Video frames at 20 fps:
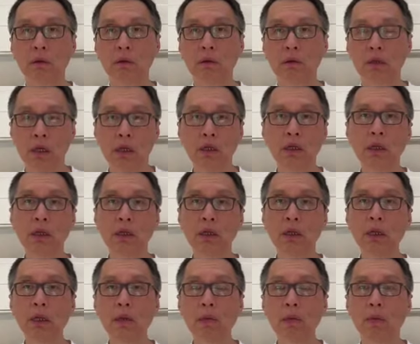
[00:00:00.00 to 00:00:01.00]

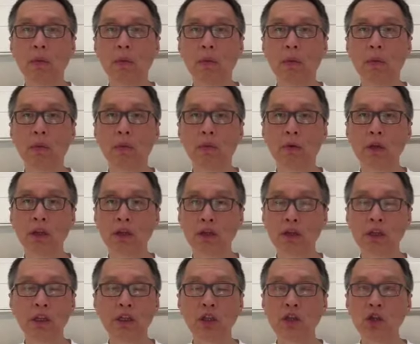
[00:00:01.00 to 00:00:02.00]
certainly his
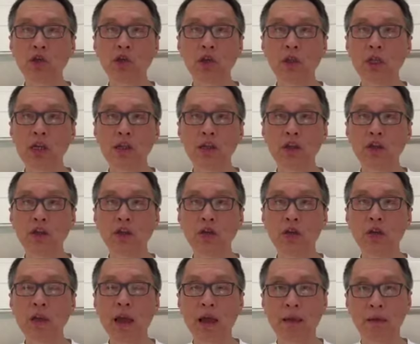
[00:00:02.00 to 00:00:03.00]
signature doesn't
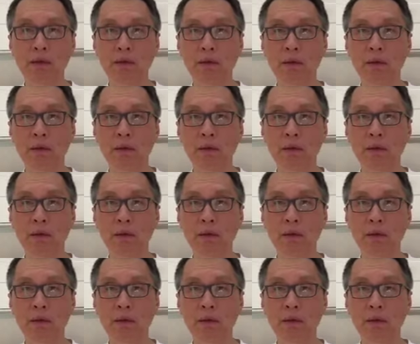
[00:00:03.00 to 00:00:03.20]
show that.